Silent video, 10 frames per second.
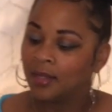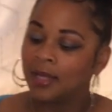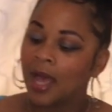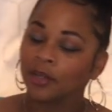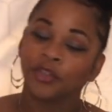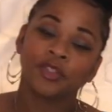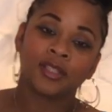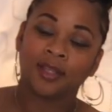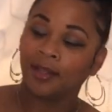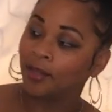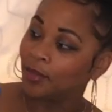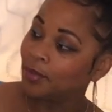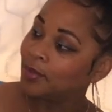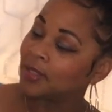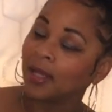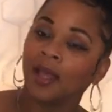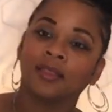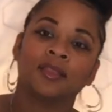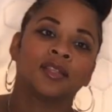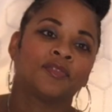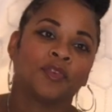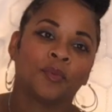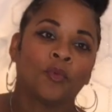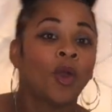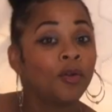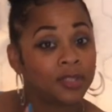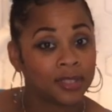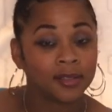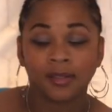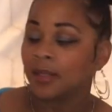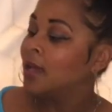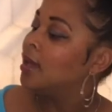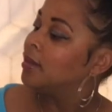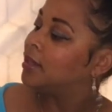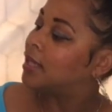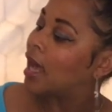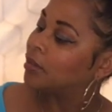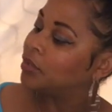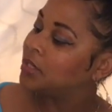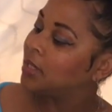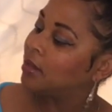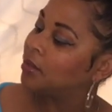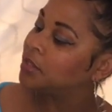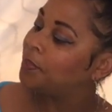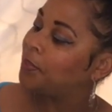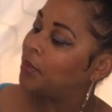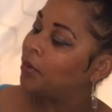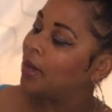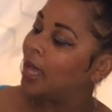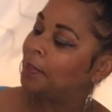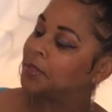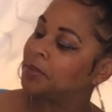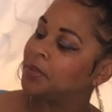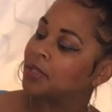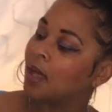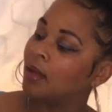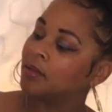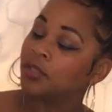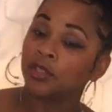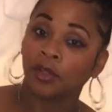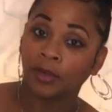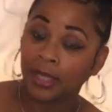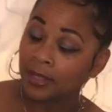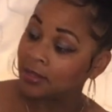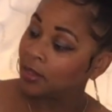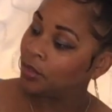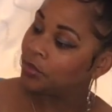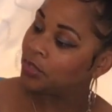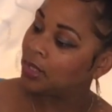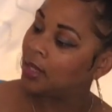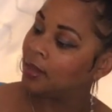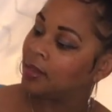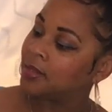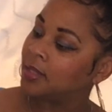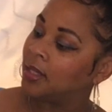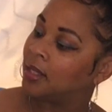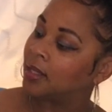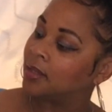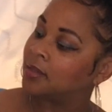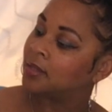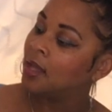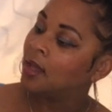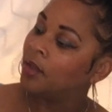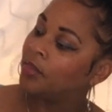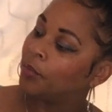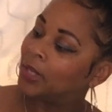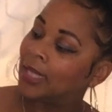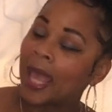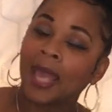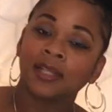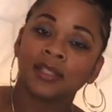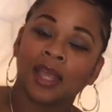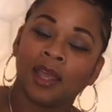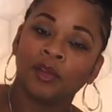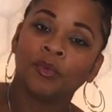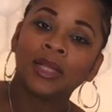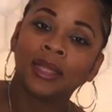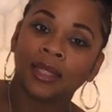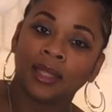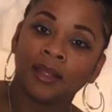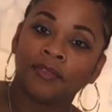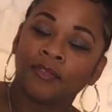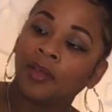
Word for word: Doctor Teal's. I got this from Rose's. The Doctor Teal's Pure Epsom Salt Soaking Solution. And this is the Relax and Relief